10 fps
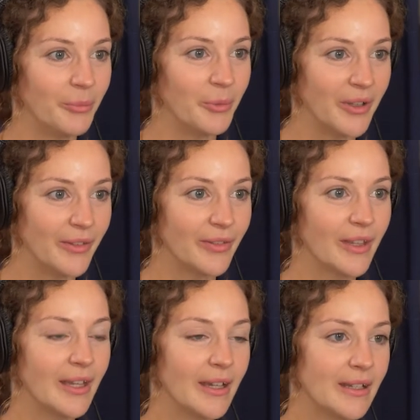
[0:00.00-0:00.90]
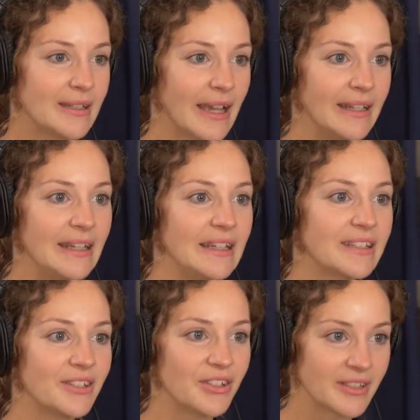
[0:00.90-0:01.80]
with
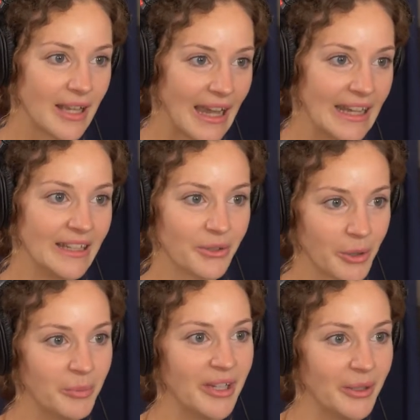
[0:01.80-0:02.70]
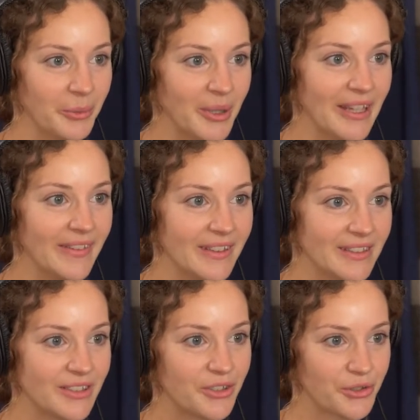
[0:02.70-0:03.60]
techniques such as alley cropping, where
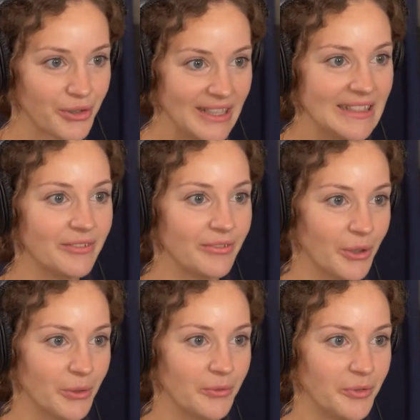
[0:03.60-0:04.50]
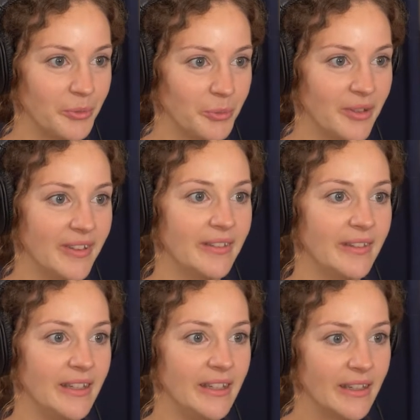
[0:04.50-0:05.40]
there's trees involved within
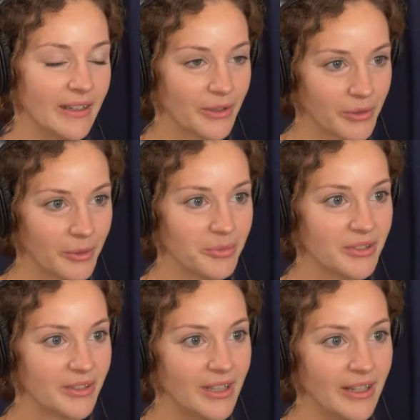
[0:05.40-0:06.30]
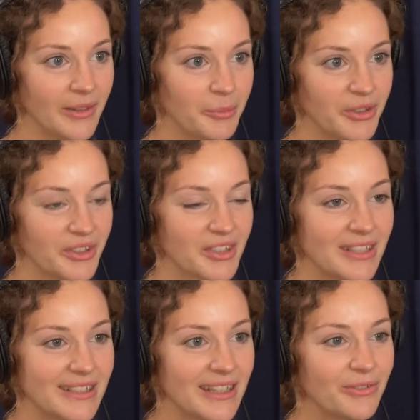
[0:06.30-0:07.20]
the crops and the production
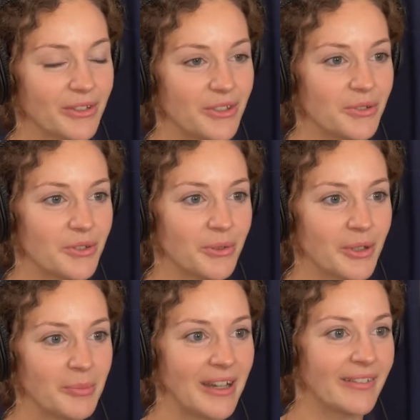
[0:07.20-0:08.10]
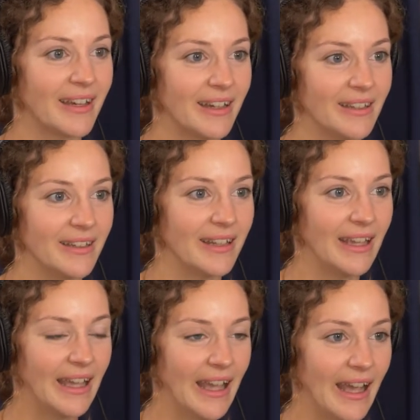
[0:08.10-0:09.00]
itself. Could you talk about that and
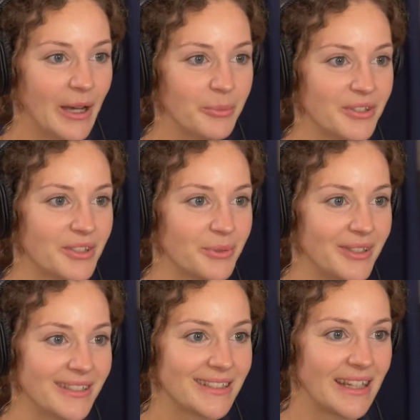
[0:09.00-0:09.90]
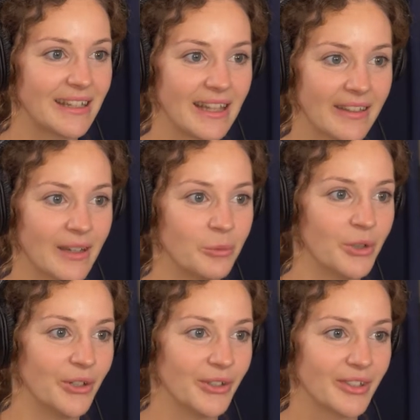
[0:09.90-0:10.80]
help us to understand how that
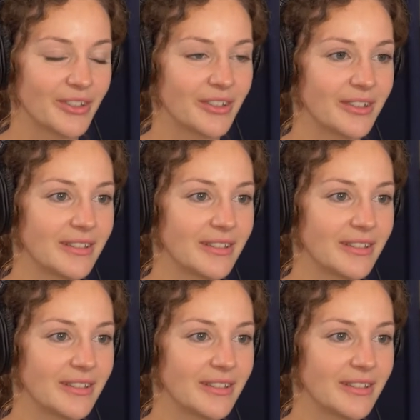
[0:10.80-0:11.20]
works?